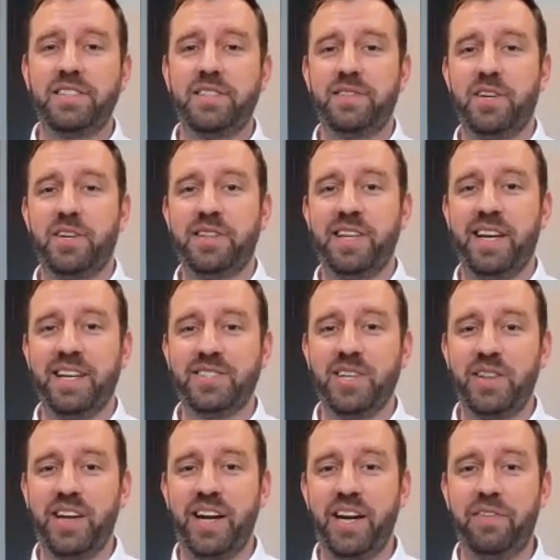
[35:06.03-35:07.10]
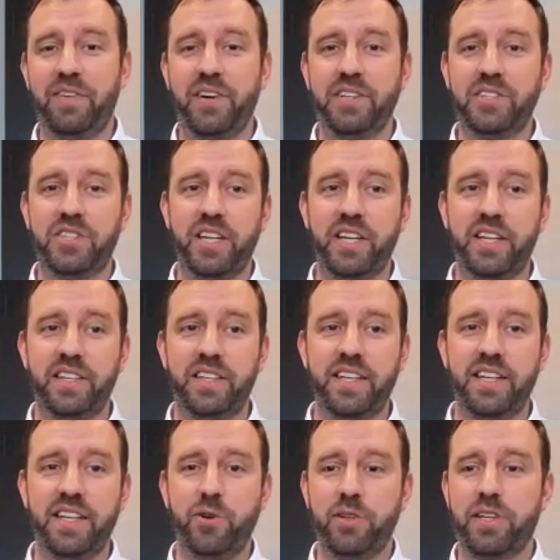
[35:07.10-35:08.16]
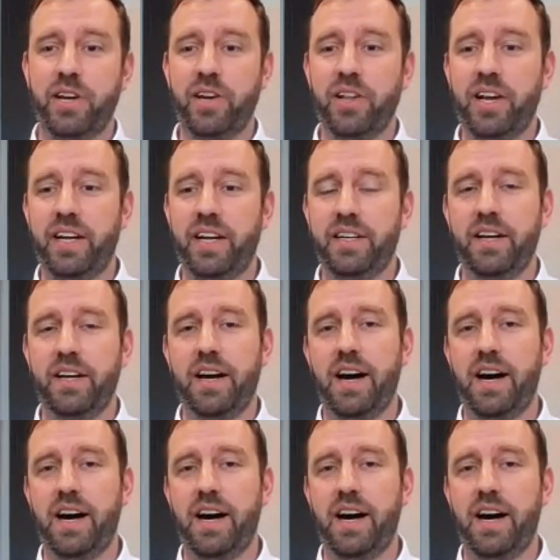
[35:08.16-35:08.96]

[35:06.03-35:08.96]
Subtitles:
of good things on there if you're interested in North Carolina.